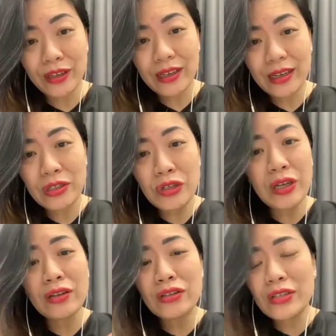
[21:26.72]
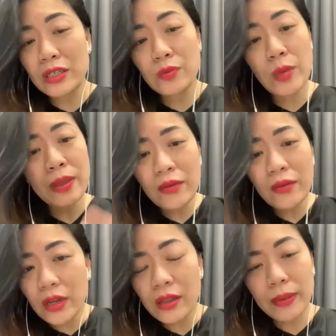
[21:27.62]
so you can understand, because maybe they've
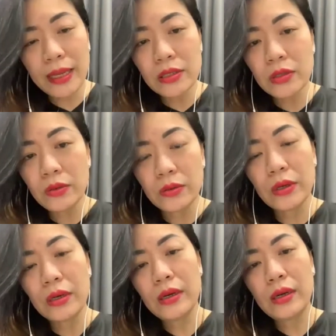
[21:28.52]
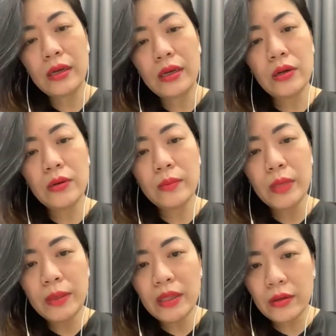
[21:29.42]
got other plans too, and
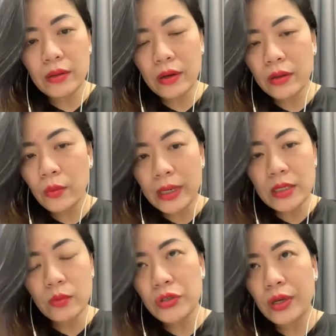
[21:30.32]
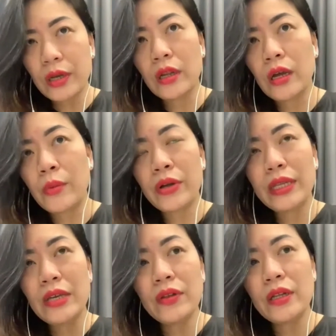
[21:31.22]
maybe there are other ways in which you can collaborate,
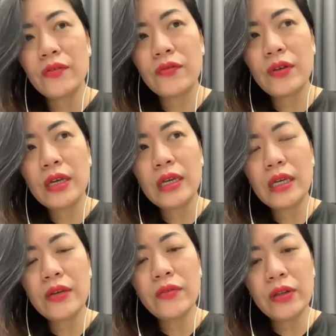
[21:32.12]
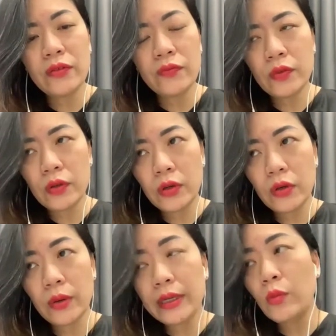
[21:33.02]
even if going
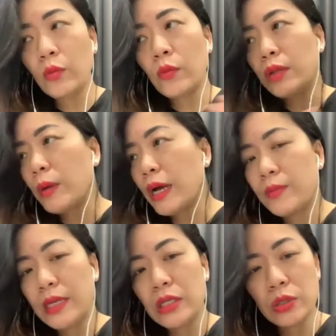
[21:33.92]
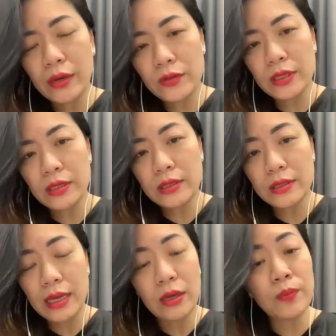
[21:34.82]
down one path means you have to say
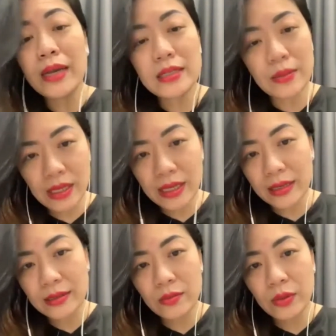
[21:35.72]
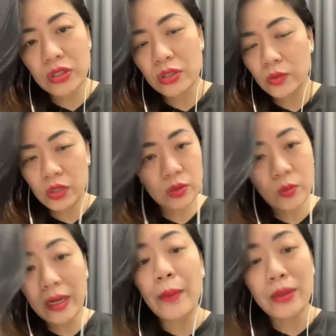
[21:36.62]
goodbye to something else, which is what
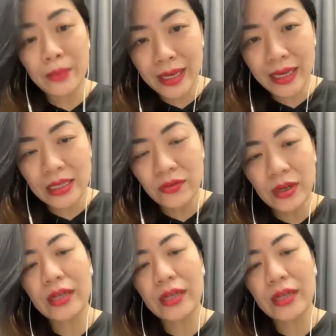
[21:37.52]
happened in my case, right?